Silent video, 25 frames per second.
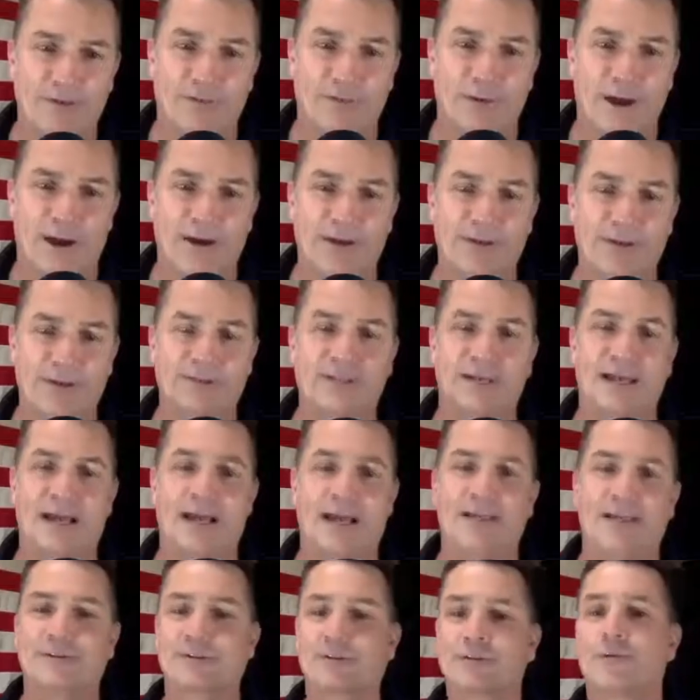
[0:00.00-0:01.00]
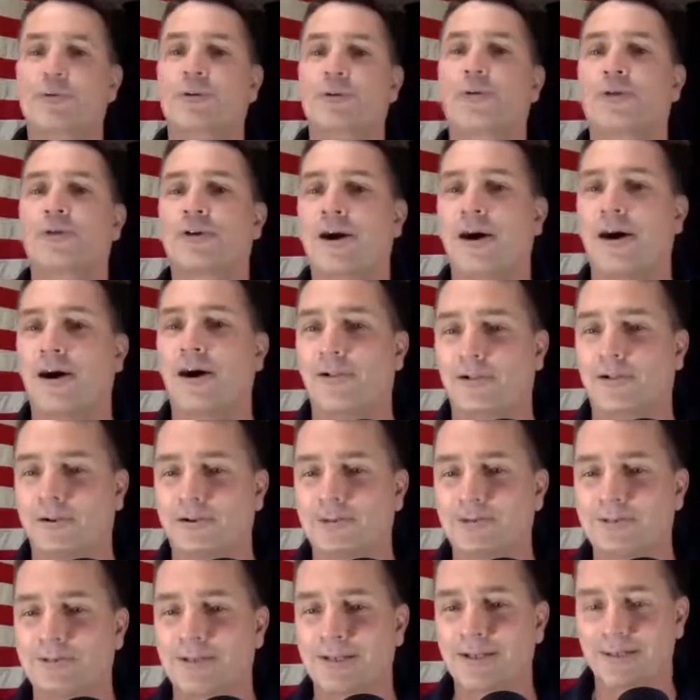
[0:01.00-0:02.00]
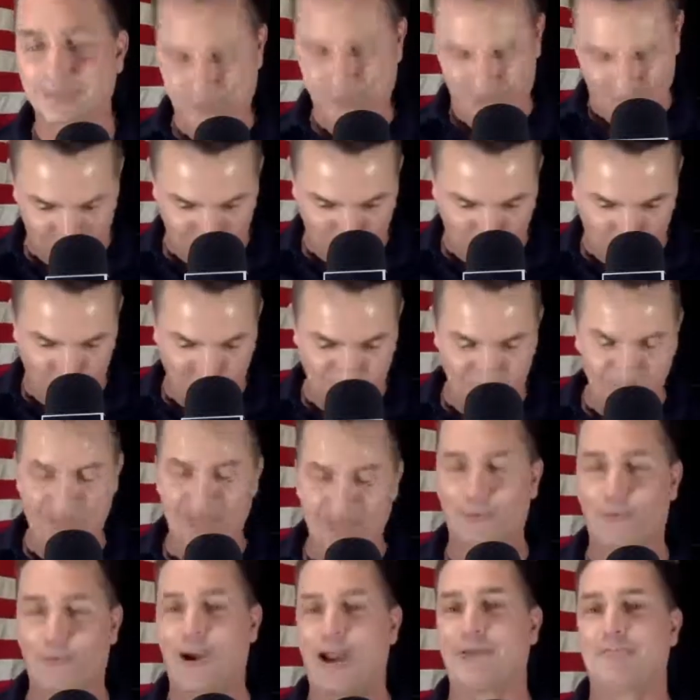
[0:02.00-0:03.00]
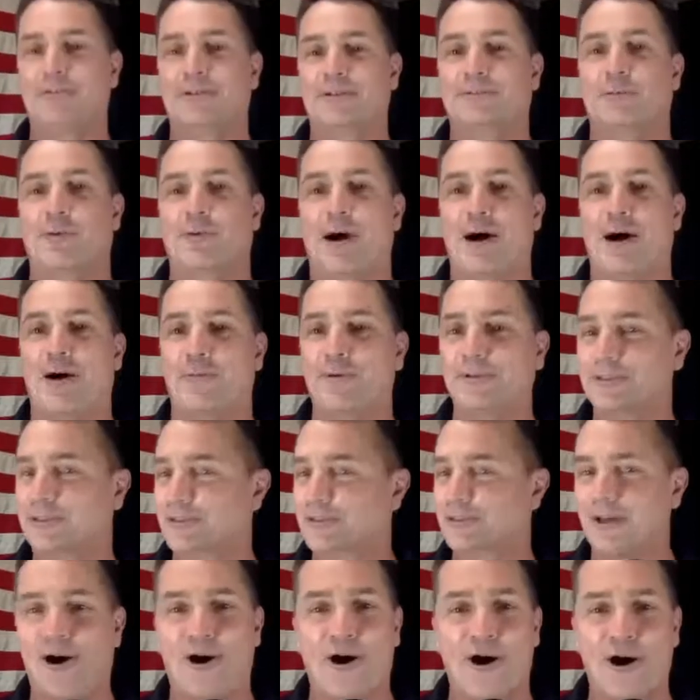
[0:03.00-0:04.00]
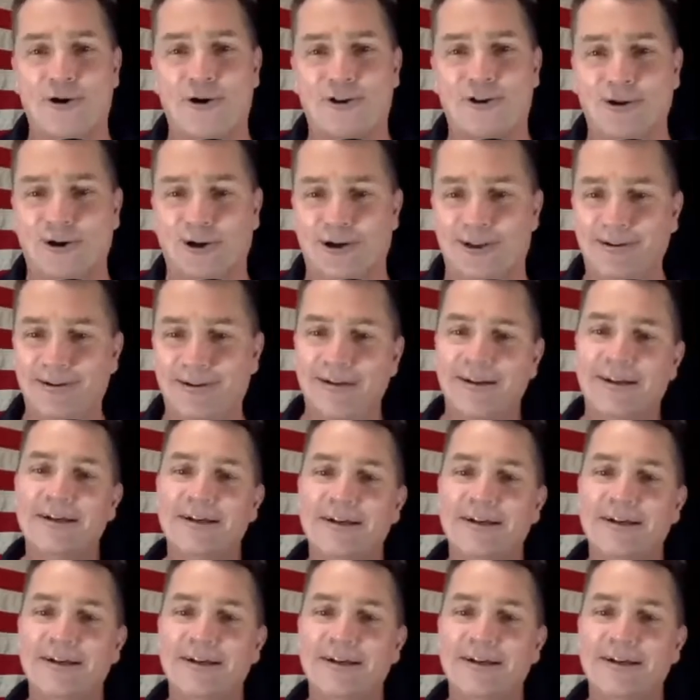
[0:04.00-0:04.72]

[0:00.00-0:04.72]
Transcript: wear his uh, his school colors, so he forced me to wear them as well, which is all good.